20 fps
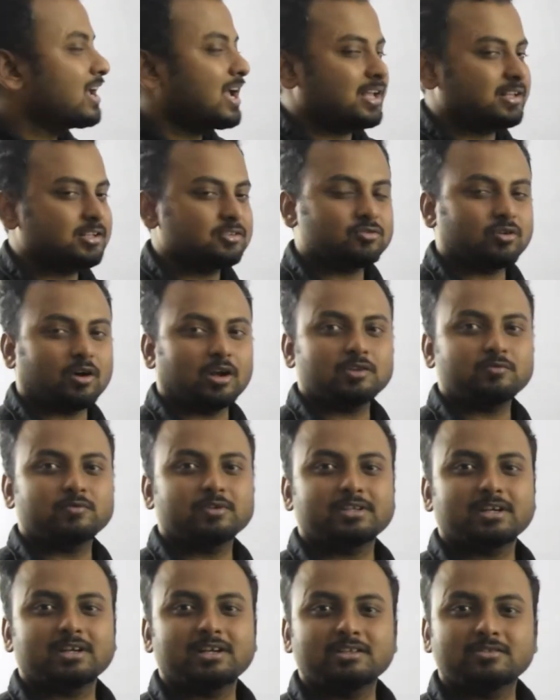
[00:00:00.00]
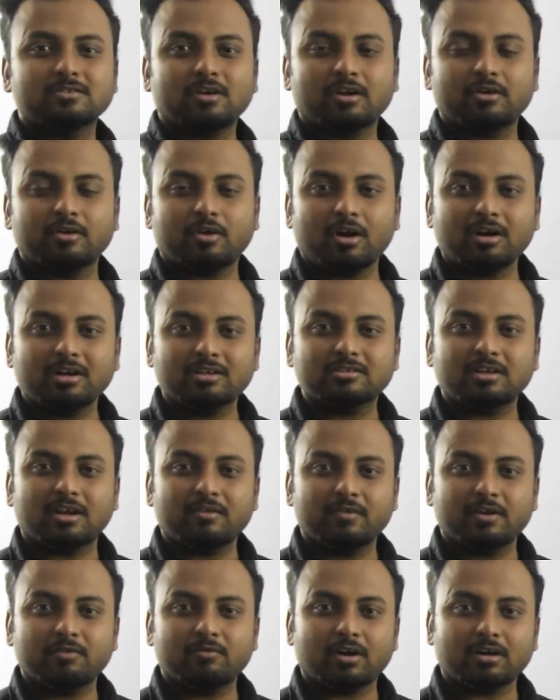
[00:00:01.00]
and the salts which are not
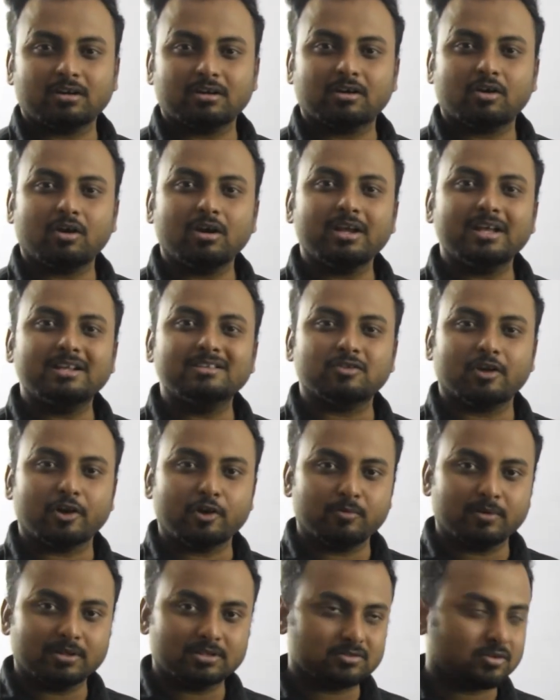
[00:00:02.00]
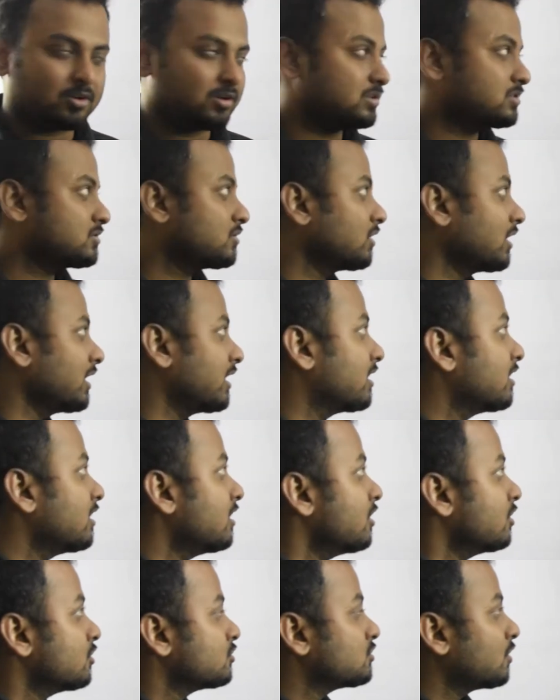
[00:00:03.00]
dissolved in water are called insoluble salts. Okay,
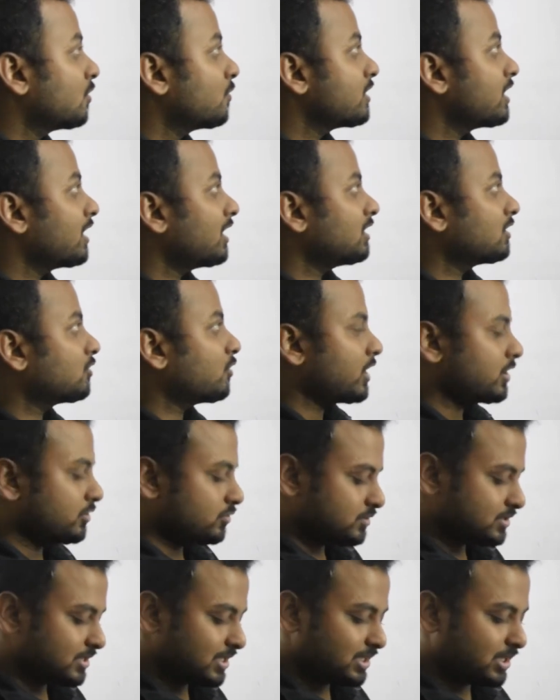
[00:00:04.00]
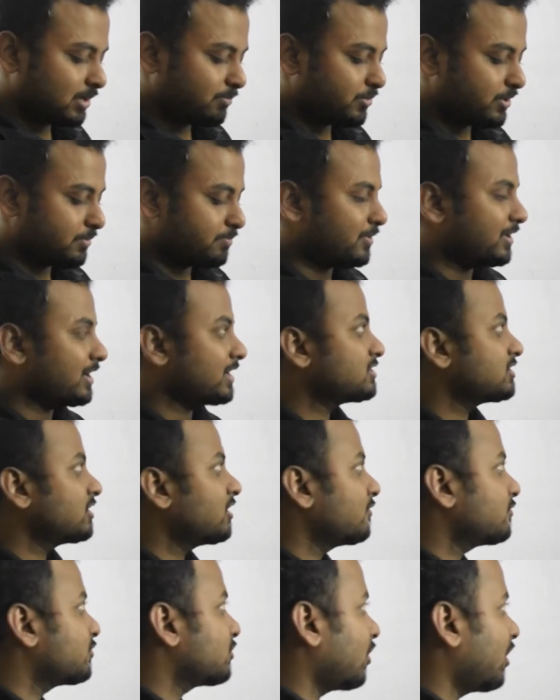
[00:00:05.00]
so we are going to see the preparation
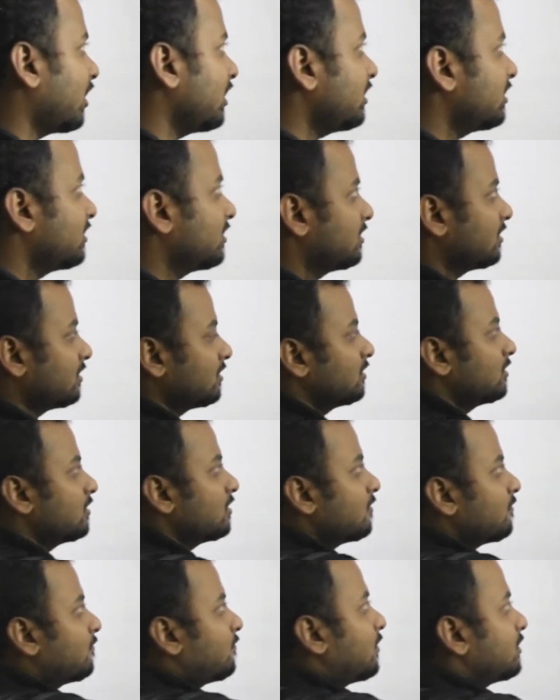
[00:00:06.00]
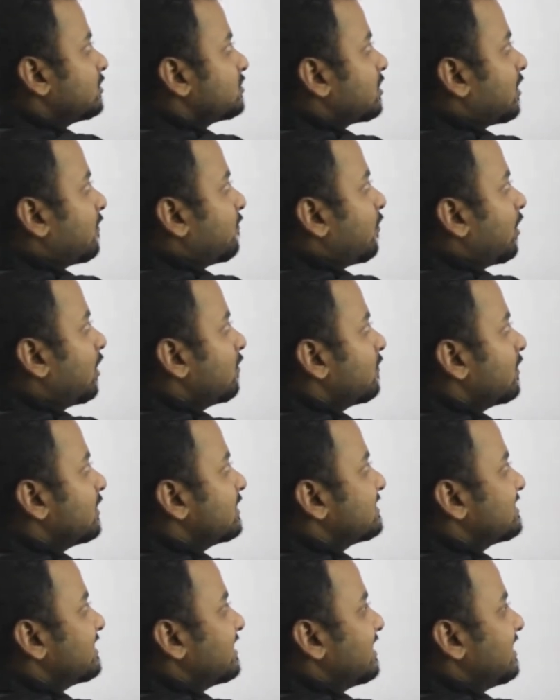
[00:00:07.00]
of salt. First of all, we'll
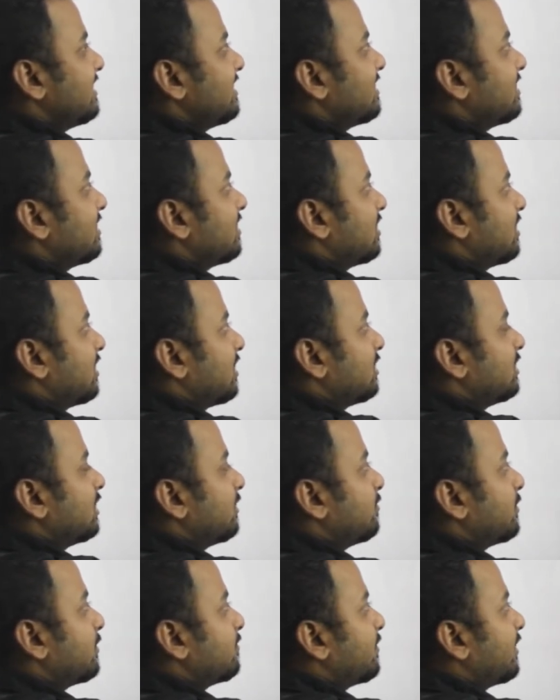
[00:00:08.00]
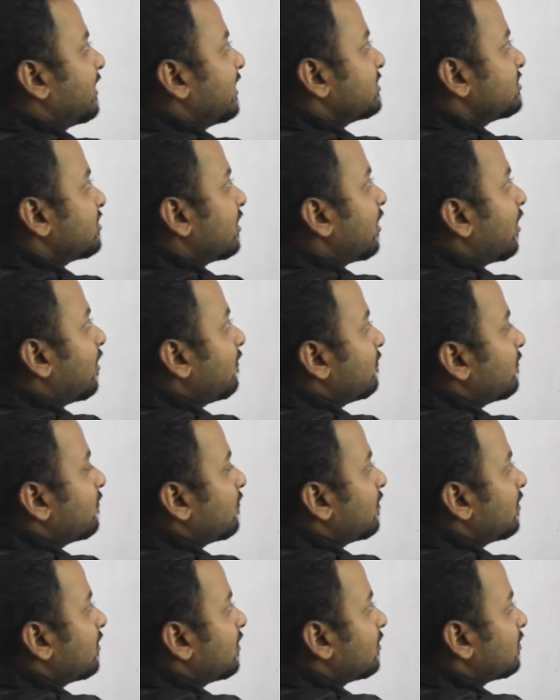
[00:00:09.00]
see the preparation of
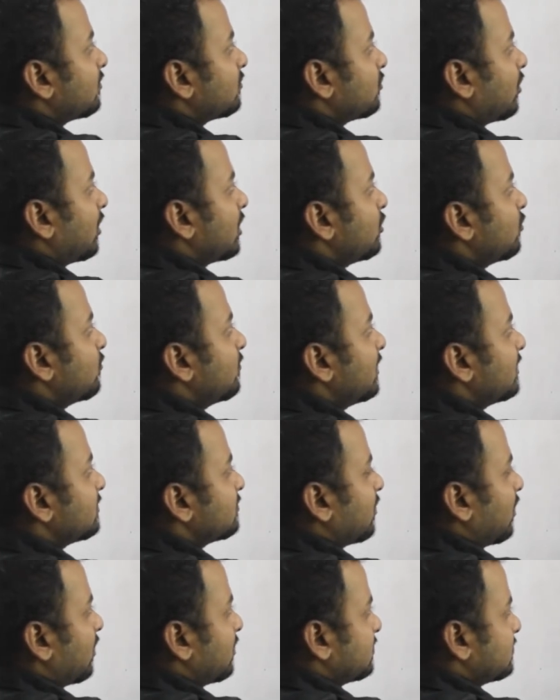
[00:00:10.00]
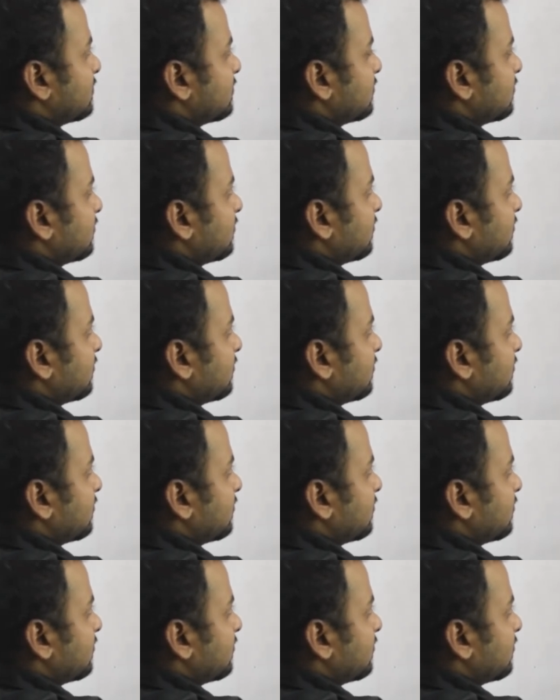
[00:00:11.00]
soluble salts.